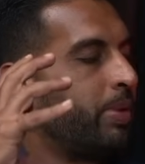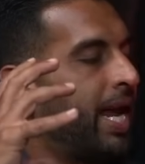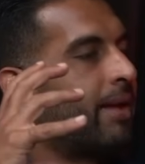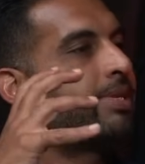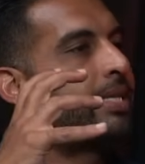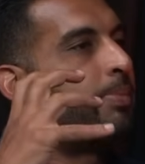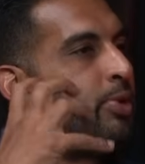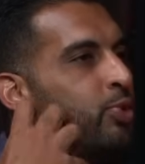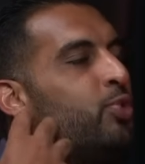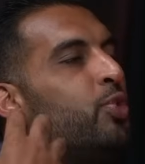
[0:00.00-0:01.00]
became
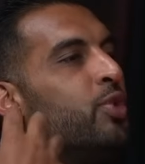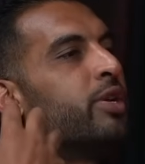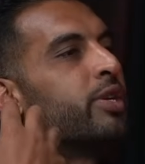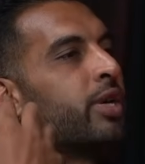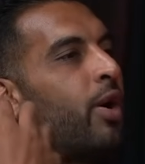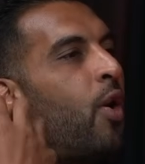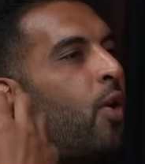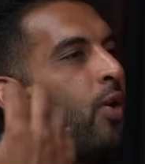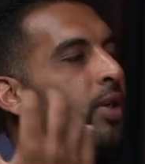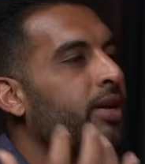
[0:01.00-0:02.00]
subdued to
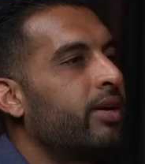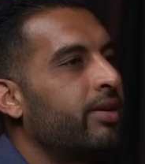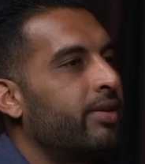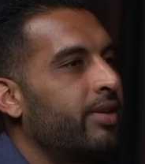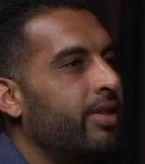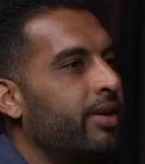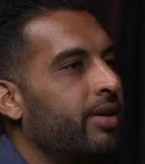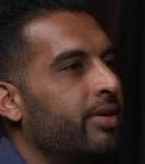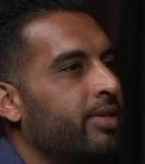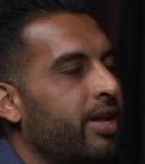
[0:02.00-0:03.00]
all the